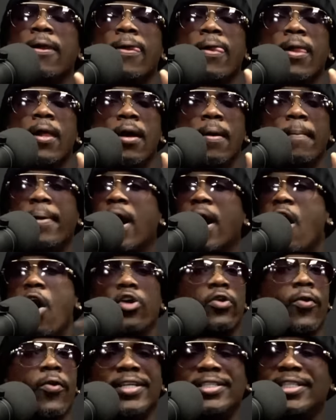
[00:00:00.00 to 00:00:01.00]
But all the
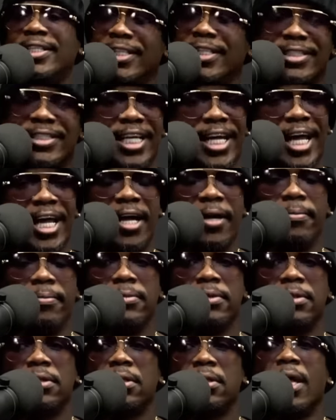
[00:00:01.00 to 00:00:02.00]
rest of the times,
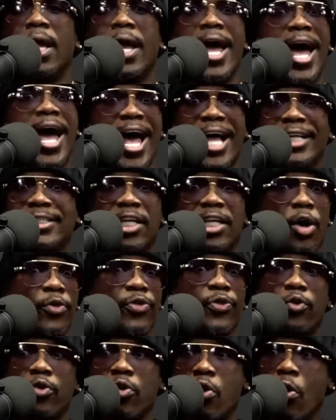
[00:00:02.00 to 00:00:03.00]
I talk
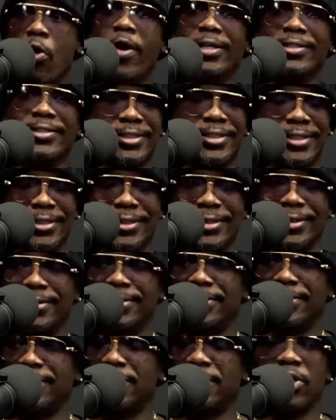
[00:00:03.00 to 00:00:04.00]
through courts.
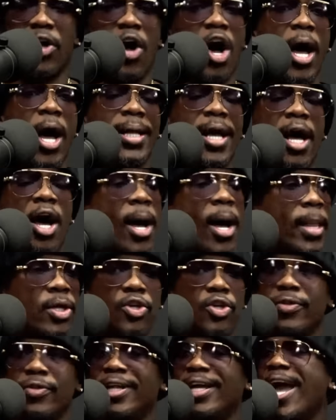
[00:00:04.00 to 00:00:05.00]
So all, all of
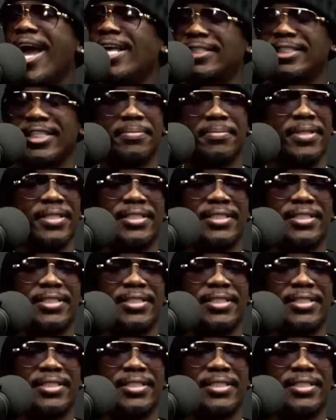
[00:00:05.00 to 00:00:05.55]
you that got something to say